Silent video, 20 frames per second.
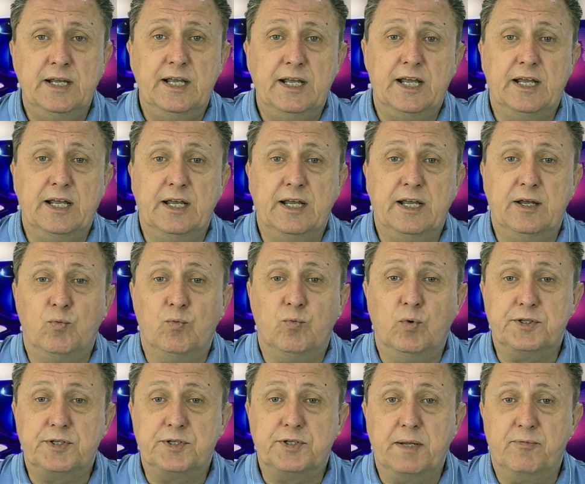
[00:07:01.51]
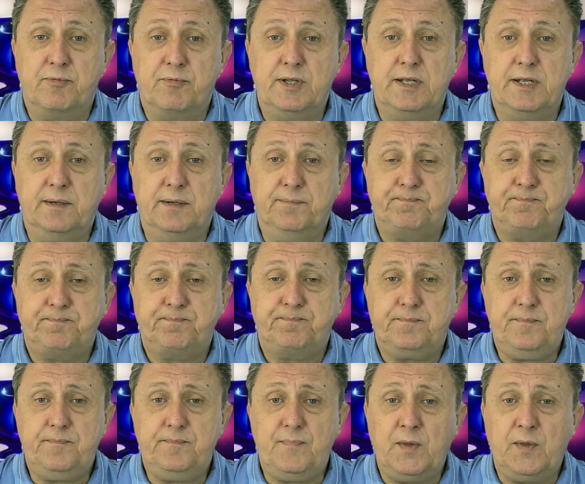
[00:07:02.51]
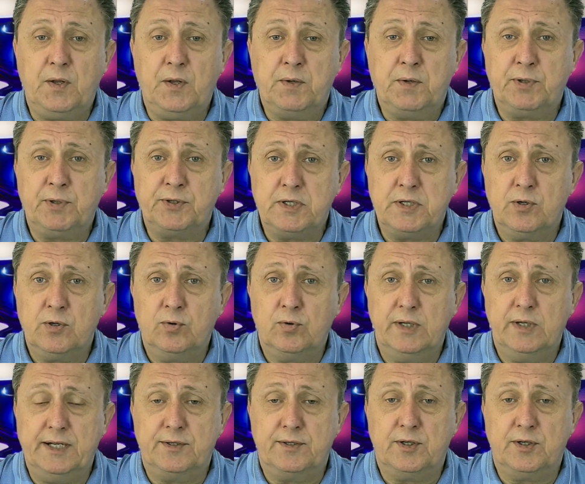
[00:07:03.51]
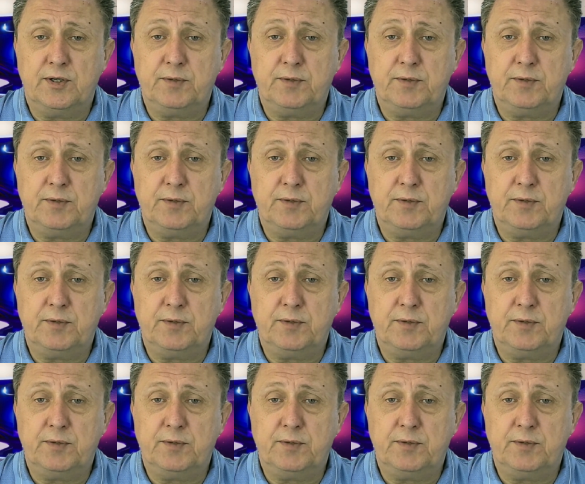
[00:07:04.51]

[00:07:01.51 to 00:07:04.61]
a one-time thing. But they all add up,